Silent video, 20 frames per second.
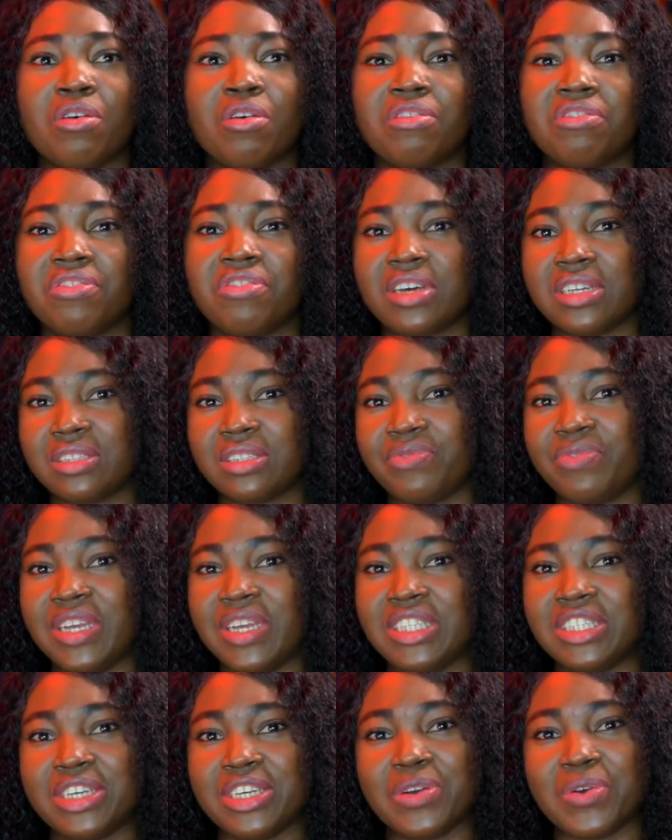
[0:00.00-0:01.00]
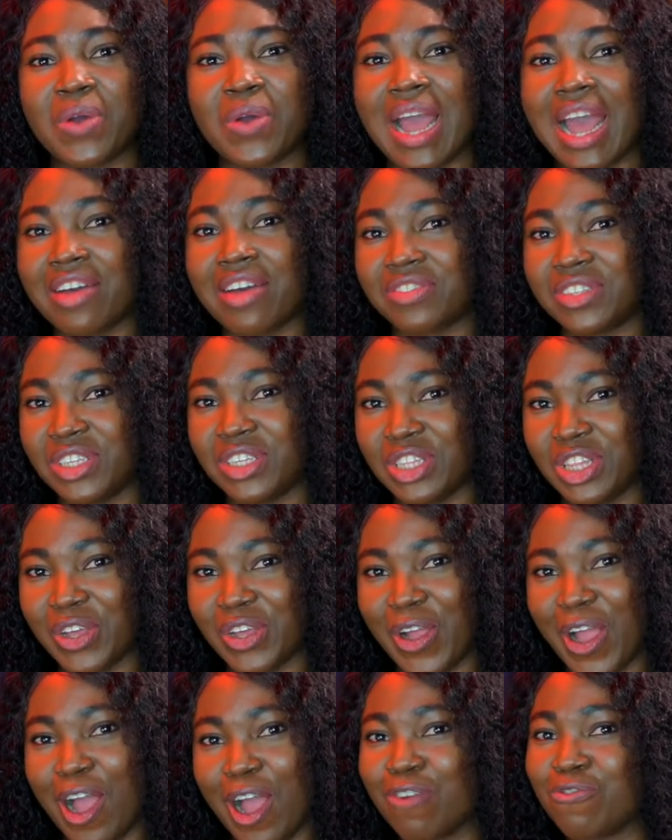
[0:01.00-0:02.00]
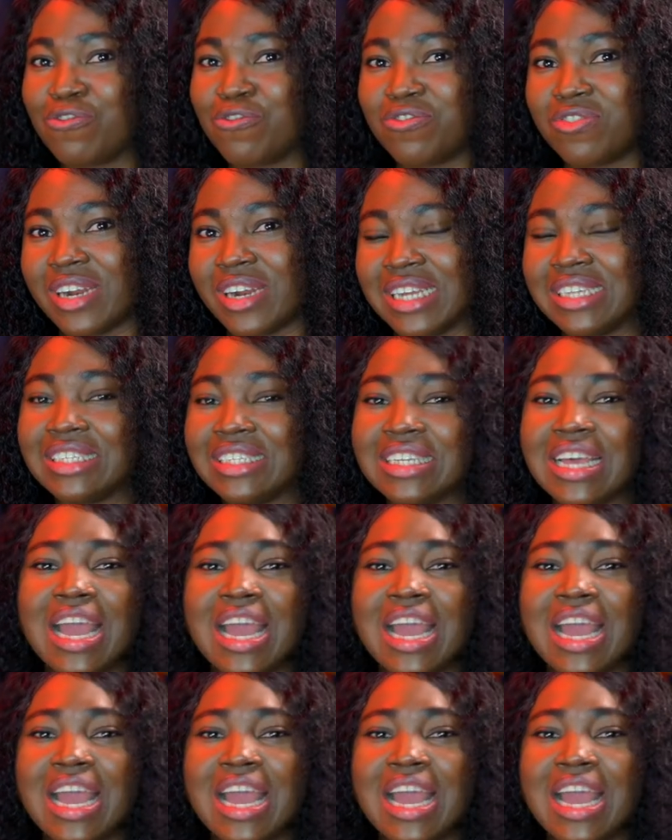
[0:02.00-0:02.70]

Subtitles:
first video after the conference,